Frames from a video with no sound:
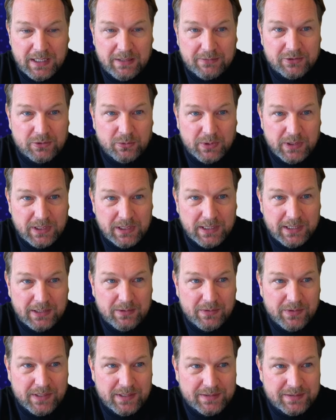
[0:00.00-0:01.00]
So when you click on
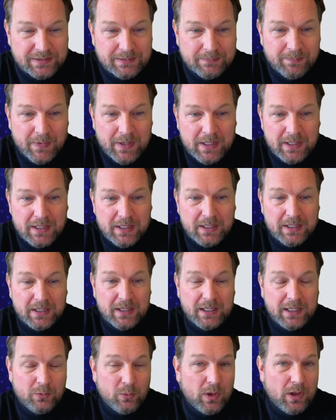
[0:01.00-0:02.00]
this,
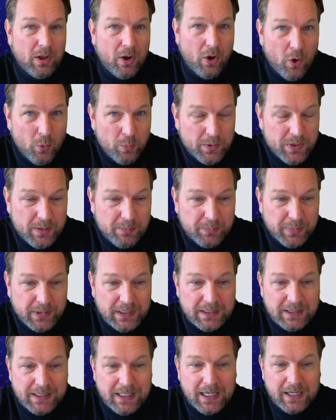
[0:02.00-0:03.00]
it will open the
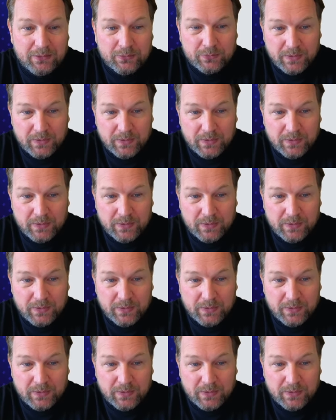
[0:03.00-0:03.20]
PDF.